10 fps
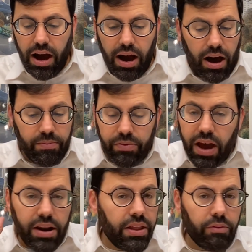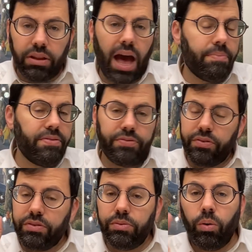And that will happen,
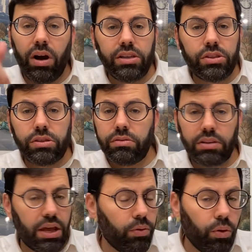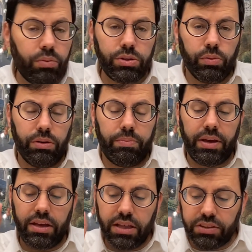was and always will
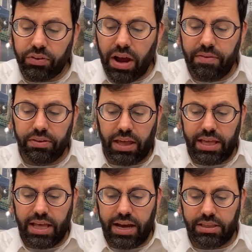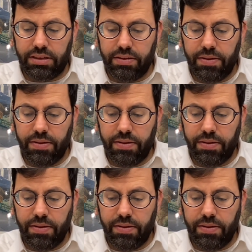be. It's forever like that.